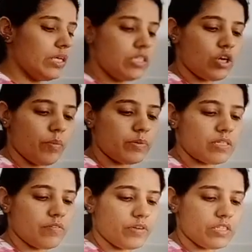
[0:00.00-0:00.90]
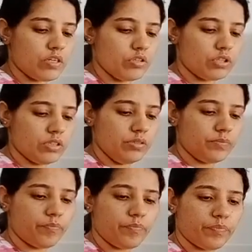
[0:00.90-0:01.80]
copper sulphate solution,
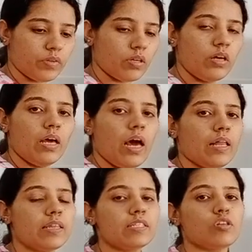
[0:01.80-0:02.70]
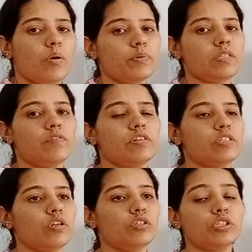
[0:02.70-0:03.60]
and this copper
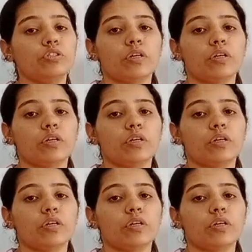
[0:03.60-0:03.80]
sulphate solution